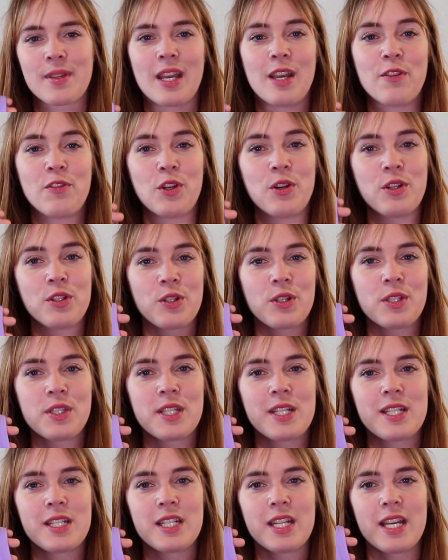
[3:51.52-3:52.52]
If you're
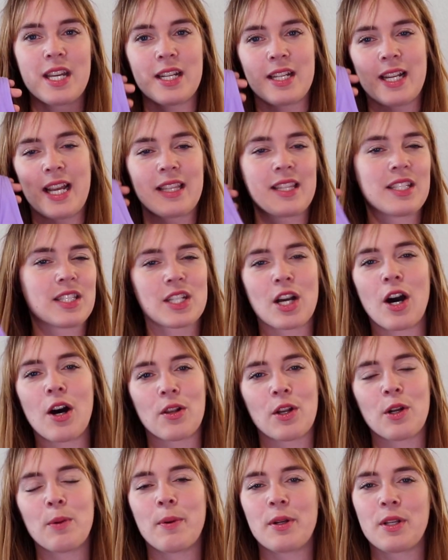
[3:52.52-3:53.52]
interested in like this
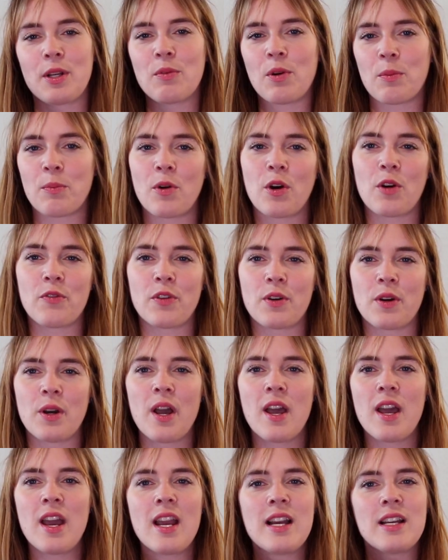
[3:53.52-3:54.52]
color, but you want more of a
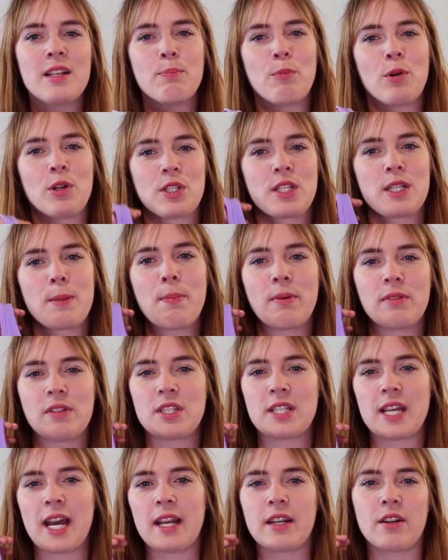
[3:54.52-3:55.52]
more simple
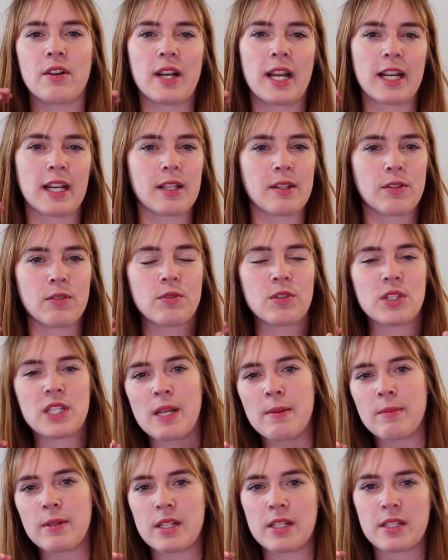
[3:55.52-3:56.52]
design, or like a
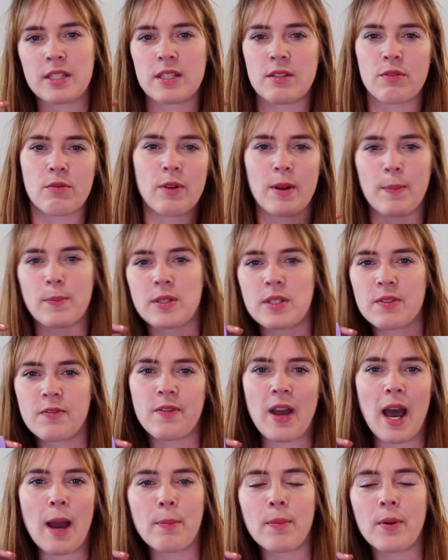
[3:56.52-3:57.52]
seamless, a ripped
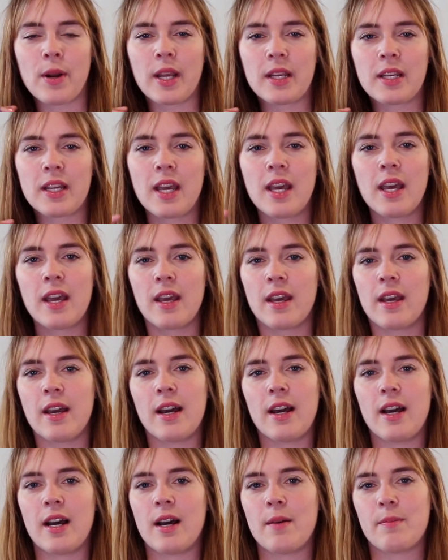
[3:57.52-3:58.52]
fabric,
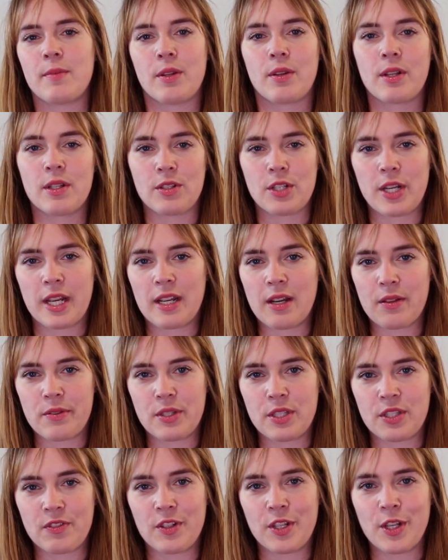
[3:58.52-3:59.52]
you can check out
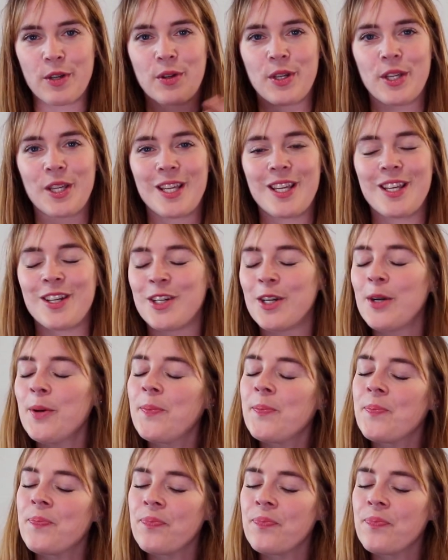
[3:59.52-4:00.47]
this video here,